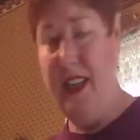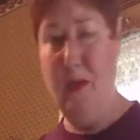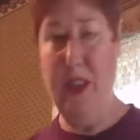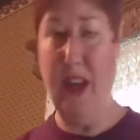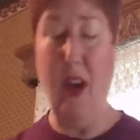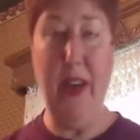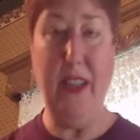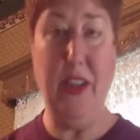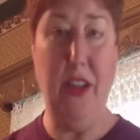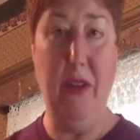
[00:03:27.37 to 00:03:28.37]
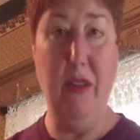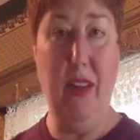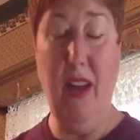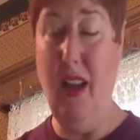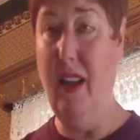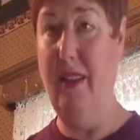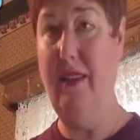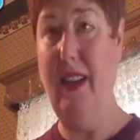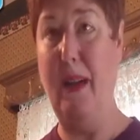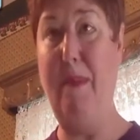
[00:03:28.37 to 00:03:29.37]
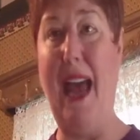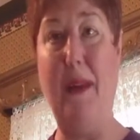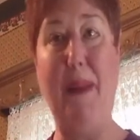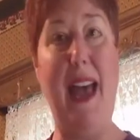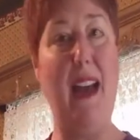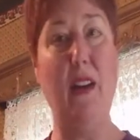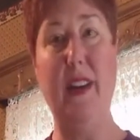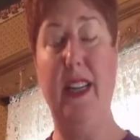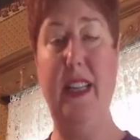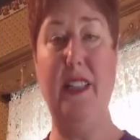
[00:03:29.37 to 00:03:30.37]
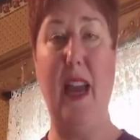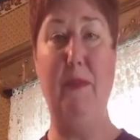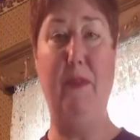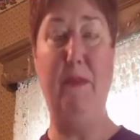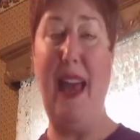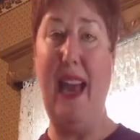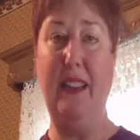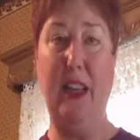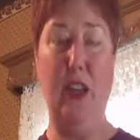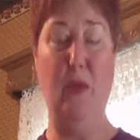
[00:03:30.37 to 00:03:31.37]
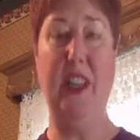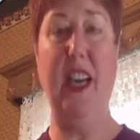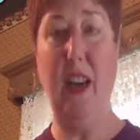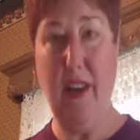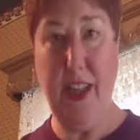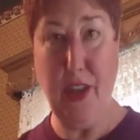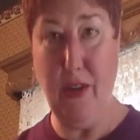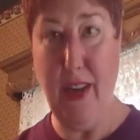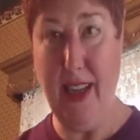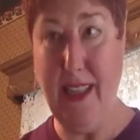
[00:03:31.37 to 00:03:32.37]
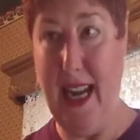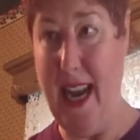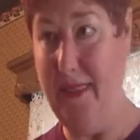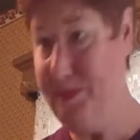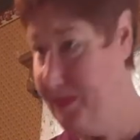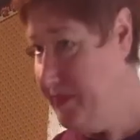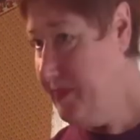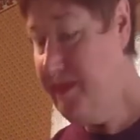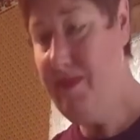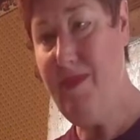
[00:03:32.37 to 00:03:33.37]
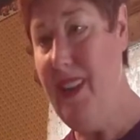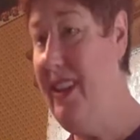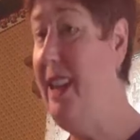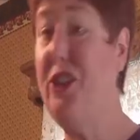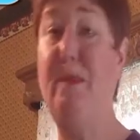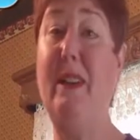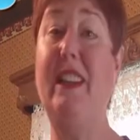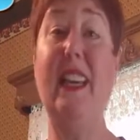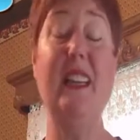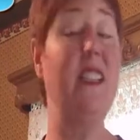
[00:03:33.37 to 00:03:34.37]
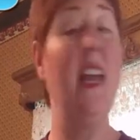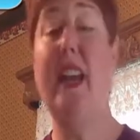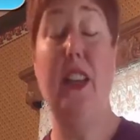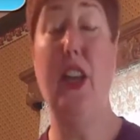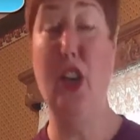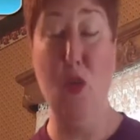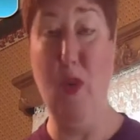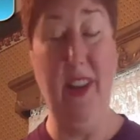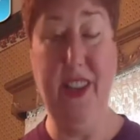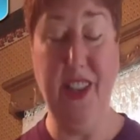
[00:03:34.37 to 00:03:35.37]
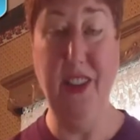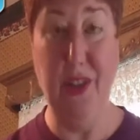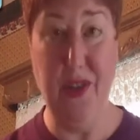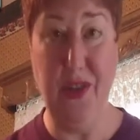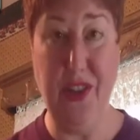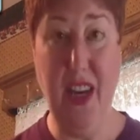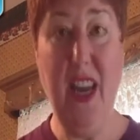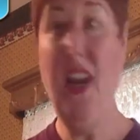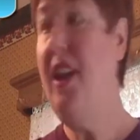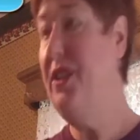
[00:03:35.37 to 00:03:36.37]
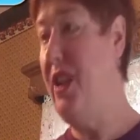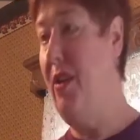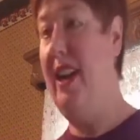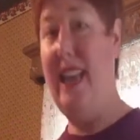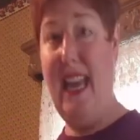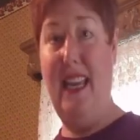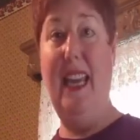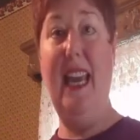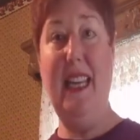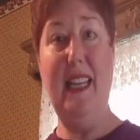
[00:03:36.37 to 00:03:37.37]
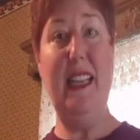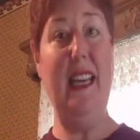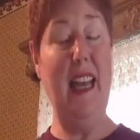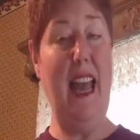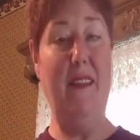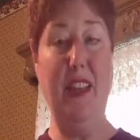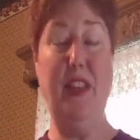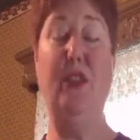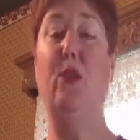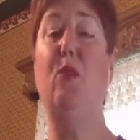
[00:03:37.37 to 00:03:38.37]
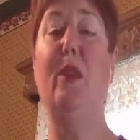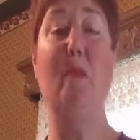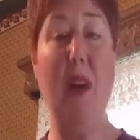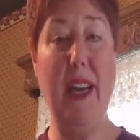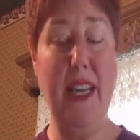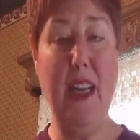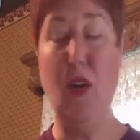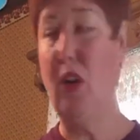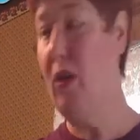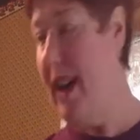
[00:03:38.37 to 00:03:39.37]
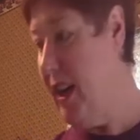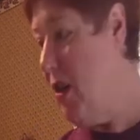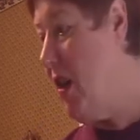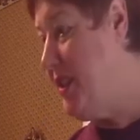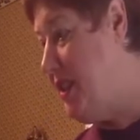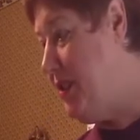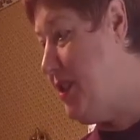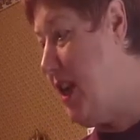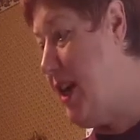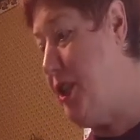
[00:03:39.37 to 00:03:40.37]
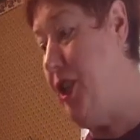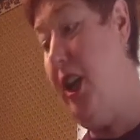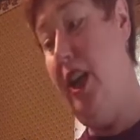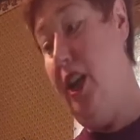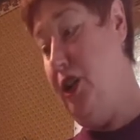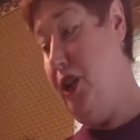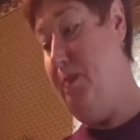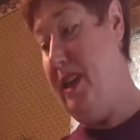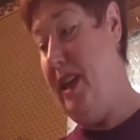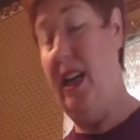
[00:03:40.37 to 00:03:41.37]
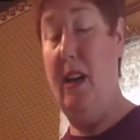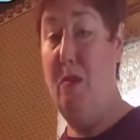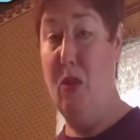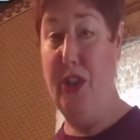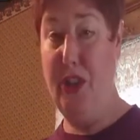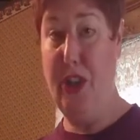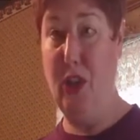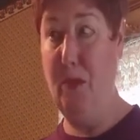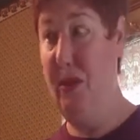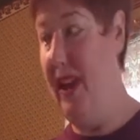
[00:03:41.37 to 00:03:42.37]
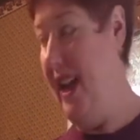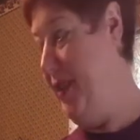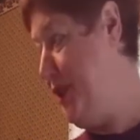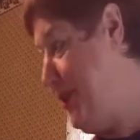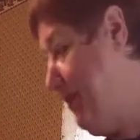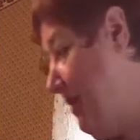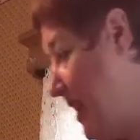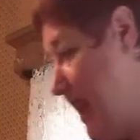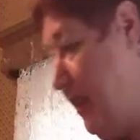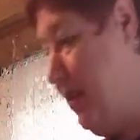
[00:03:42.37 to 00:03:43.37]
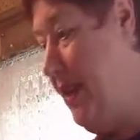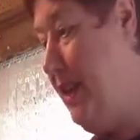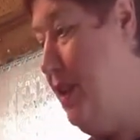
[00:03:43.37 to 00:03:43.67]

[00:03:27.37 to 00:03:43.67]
that would go into a backpack or any type of bag that you would carry during the day, they should be things that you're willing to lose. So again, anything having to do with money or credit cards and such should be in a more secure place, either in